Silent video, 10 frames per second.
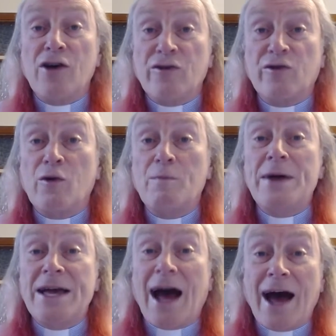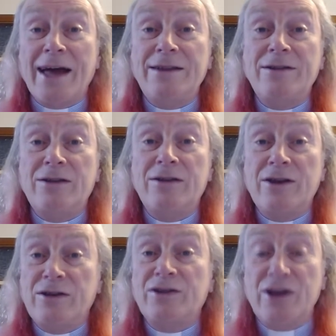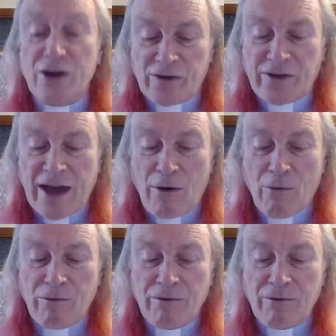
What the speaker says: So be kind to yourself.